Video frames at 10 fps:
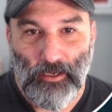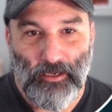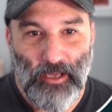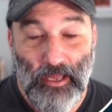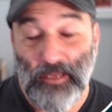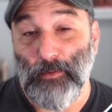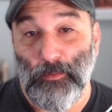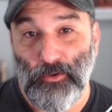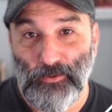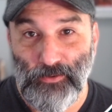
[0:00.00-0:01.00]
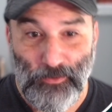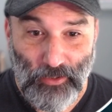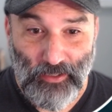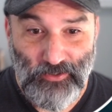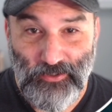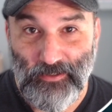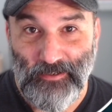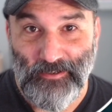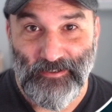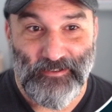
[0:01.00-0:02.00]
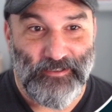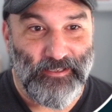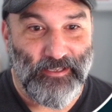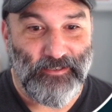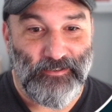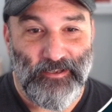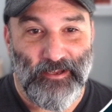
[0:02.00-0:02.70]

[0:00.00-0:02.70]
I am a producer pledge, and